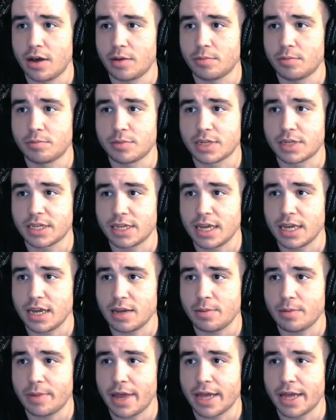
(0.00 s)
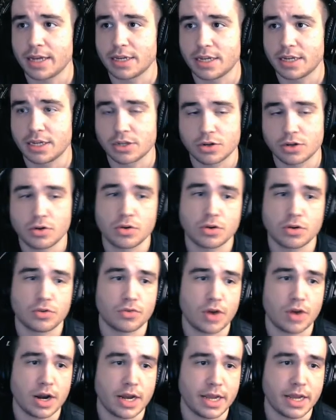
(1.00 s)
Steam and Discord
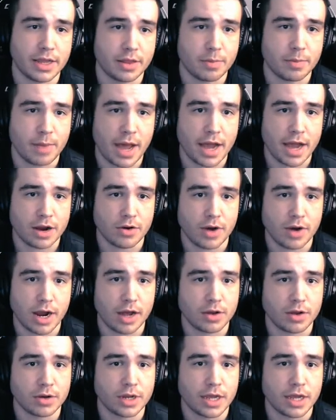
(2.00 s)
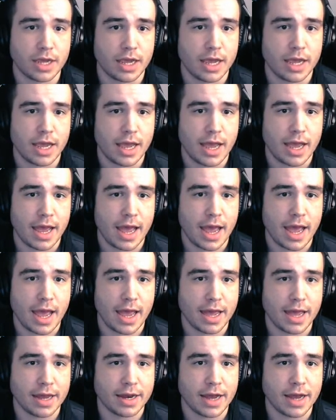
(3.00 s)
running in the background,
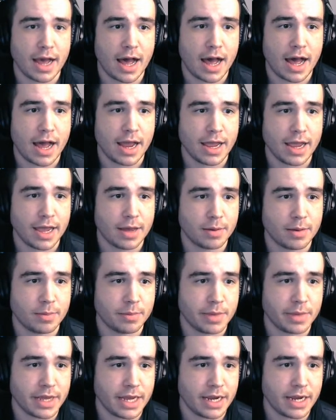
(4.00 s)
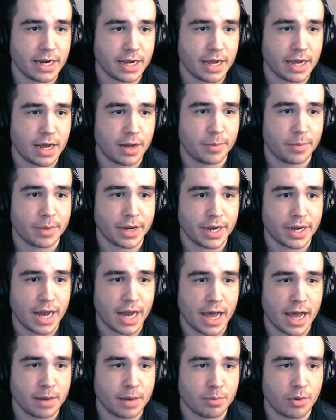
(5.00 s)
and I am eating up
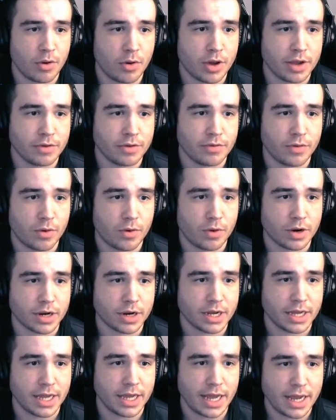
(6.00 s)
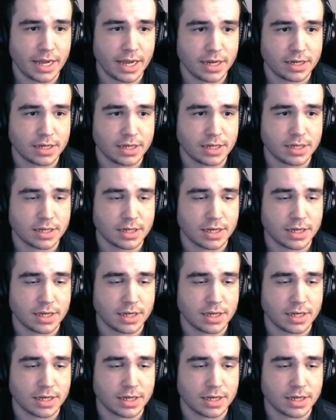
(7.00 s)
9.4 gigs,